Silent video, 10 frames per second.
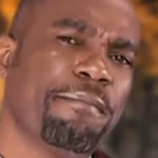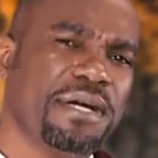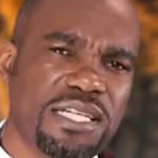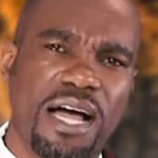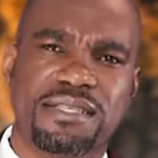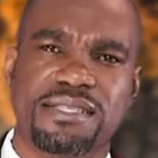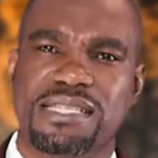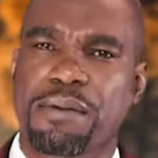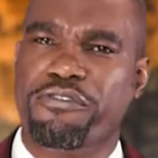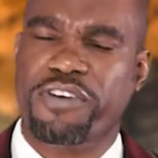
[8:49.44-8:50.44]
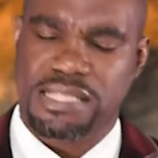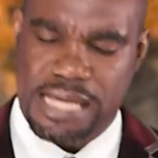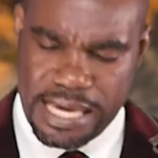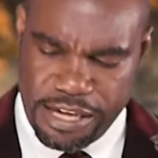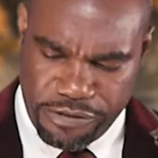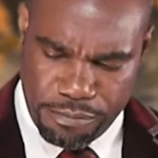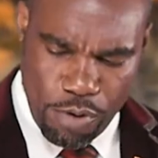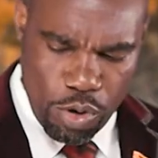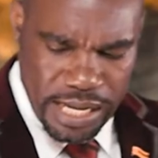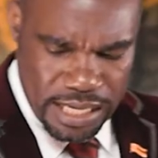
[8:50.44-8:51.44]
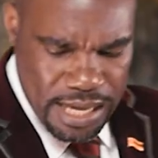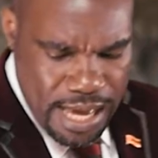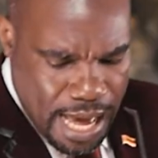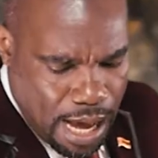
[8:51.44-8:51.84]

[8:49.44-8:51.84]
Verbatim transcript: Perchance some of us are even mourning